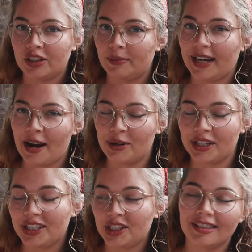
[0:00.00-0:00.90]
So my
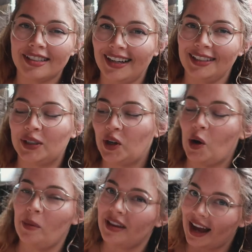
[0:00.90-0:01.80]
camera did just die, so I
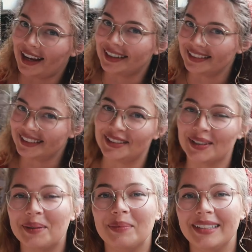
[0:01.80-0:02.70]
hope the angle is
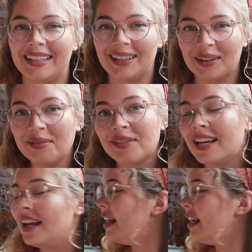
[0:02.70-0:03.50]
not completely off.